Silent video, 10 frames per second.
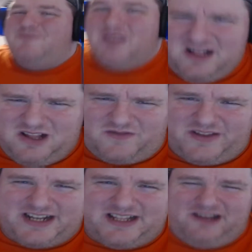over the
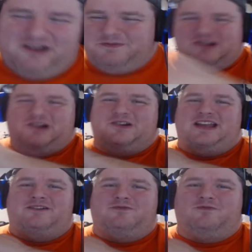globe. You know
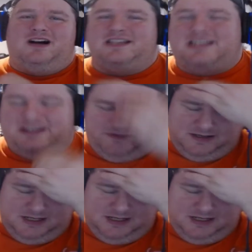you want to.